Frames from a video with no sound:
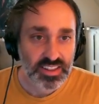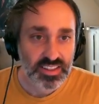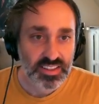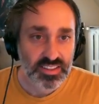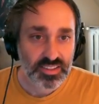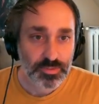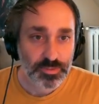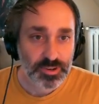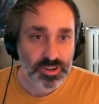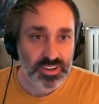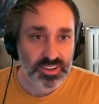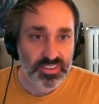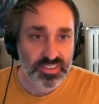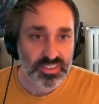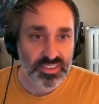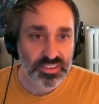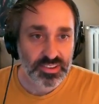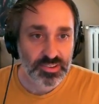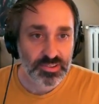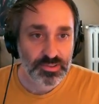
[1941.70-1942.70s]
we're going
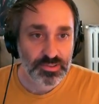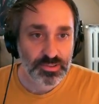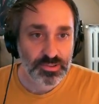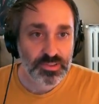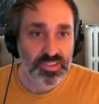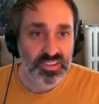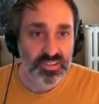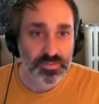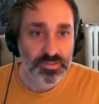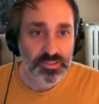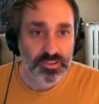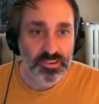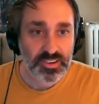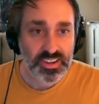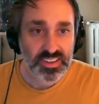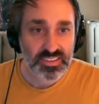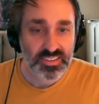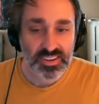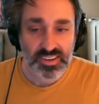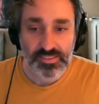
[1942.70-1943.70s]
to do this with our
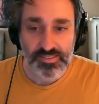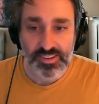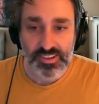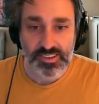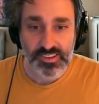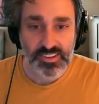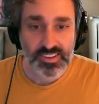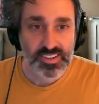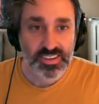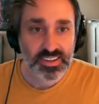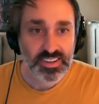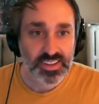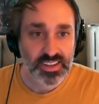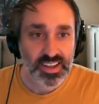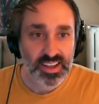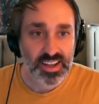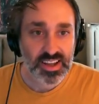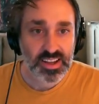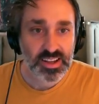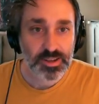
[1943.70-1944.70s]
density field.
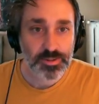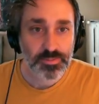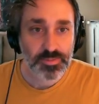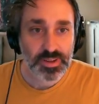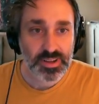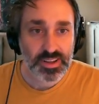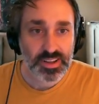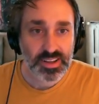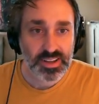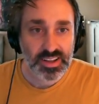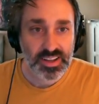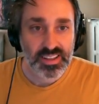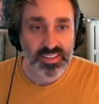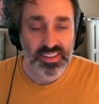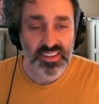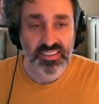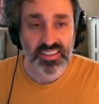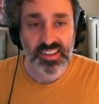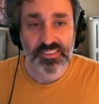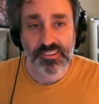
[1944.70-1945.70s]

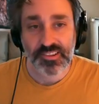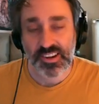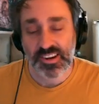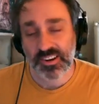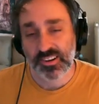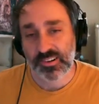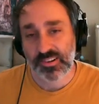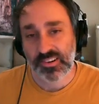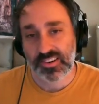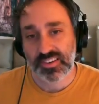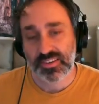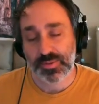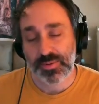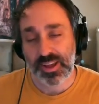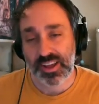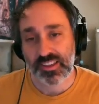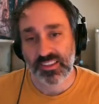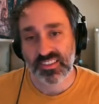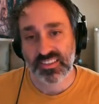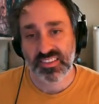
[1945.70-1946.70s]
This level here
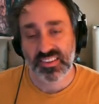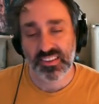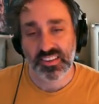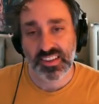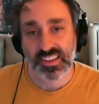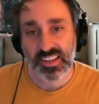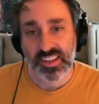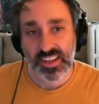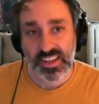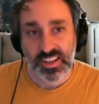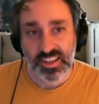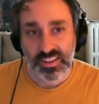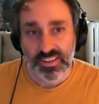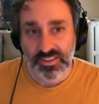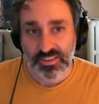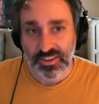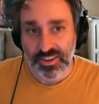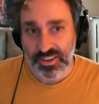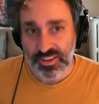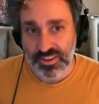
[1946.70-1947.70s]
corresponds to
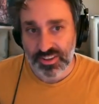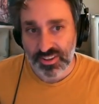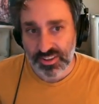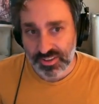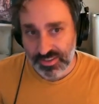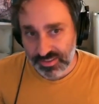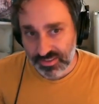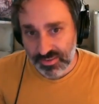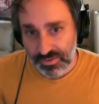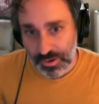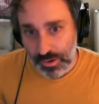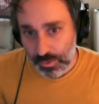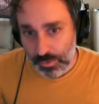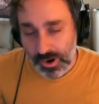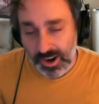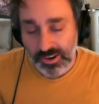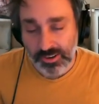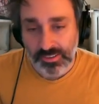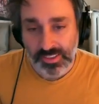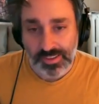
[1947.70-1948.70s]
the pseudo
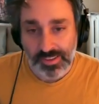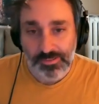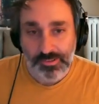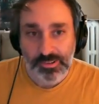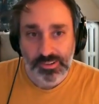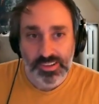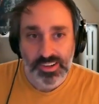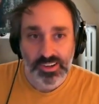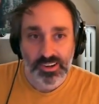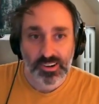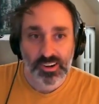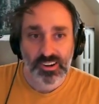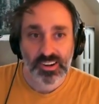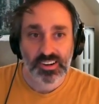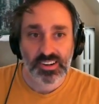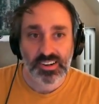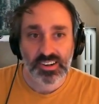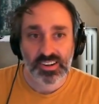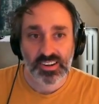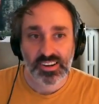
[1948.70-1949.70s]
water level in
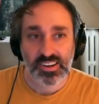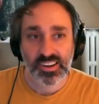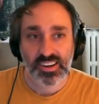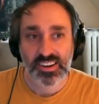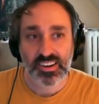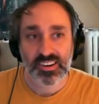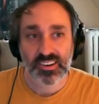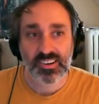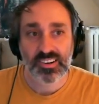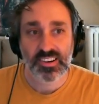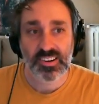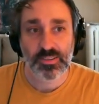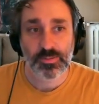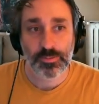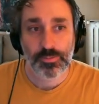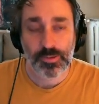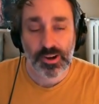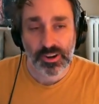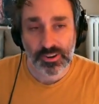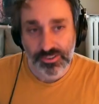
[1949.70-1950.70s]
our
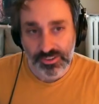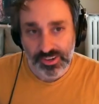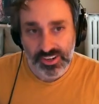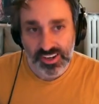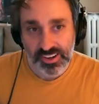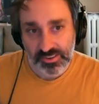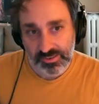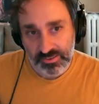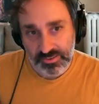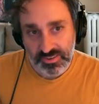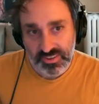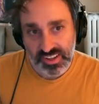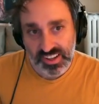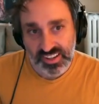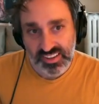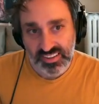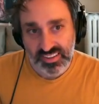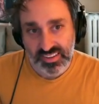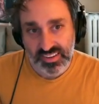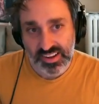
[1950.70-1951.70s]
watershed
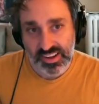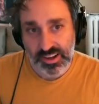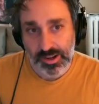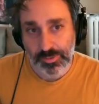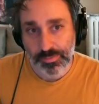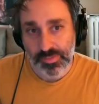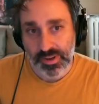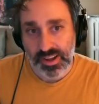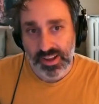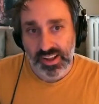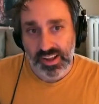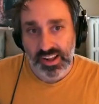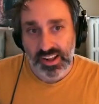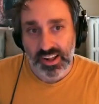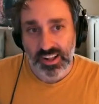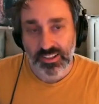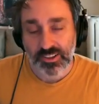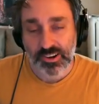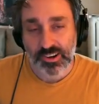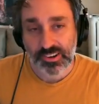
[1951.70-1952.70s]
exercise. A
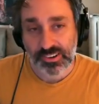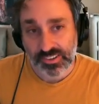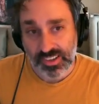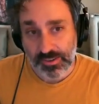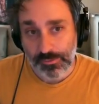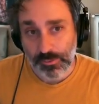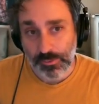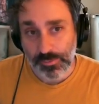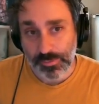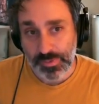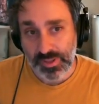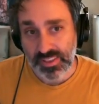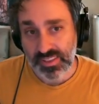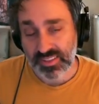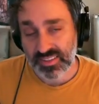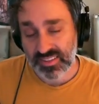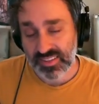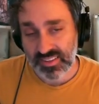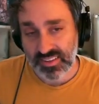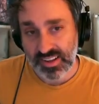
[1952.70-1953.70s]
larger level means